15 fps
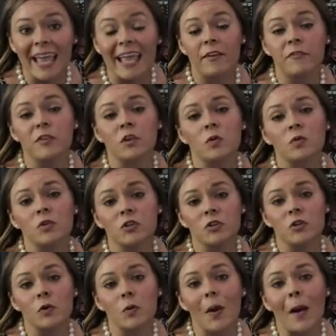If you
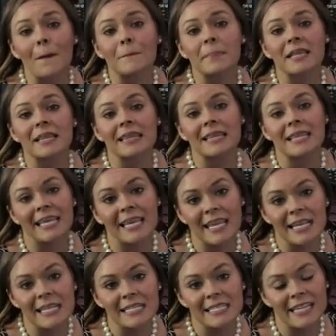do,
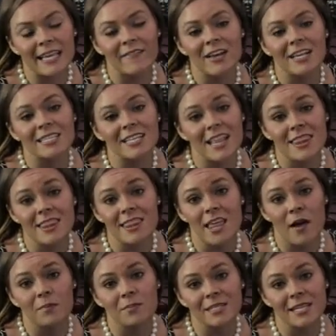please give us a
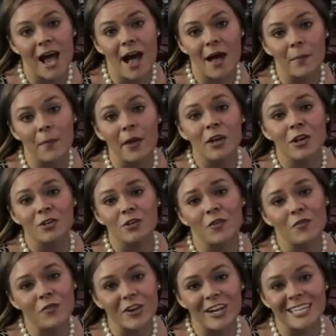thumbs up.
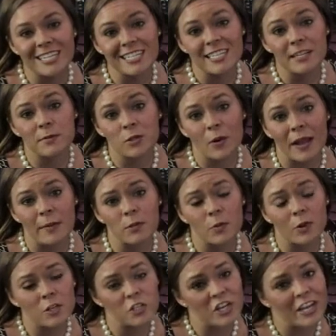Don't forget to subscribe
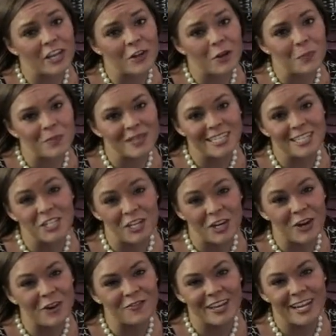to our channel. Please
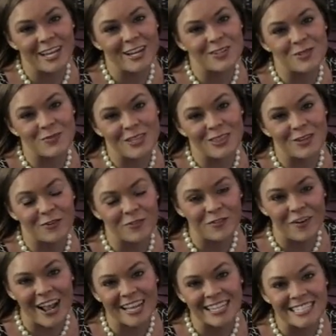share our videos with your
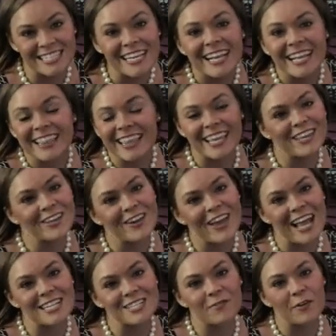friends. Thank you
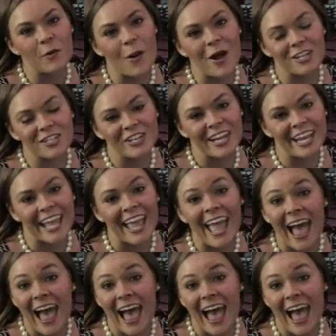guys for watching.